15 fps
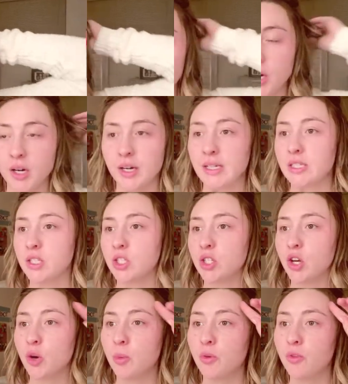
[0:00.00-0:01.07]
Alright,
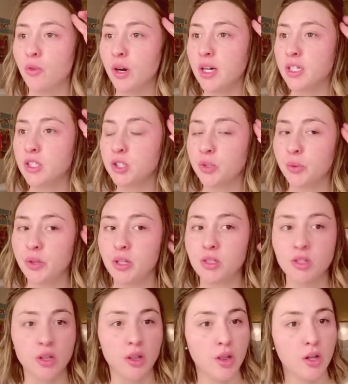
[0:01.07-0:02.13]
so before I do
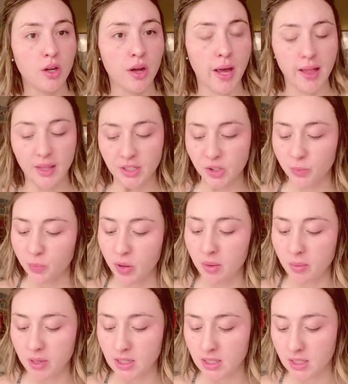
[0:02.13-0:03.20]
this look, I like to prep
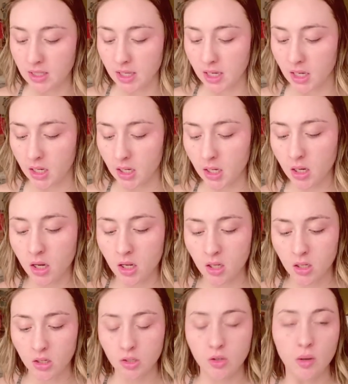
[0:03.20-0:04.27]
my skin.
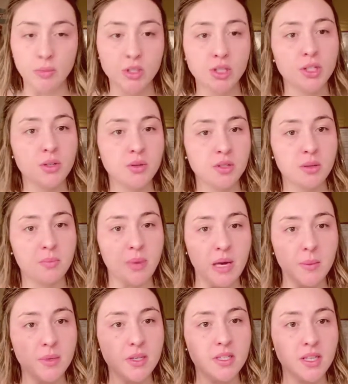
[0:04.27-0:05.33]
So I'm just going to use the
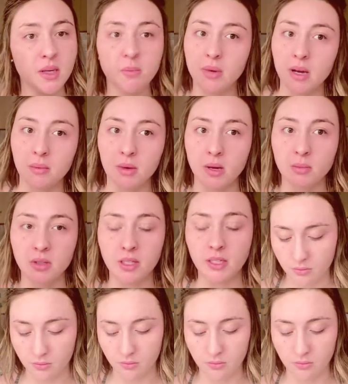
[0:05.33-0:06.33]
Baby Skin by Maybelline.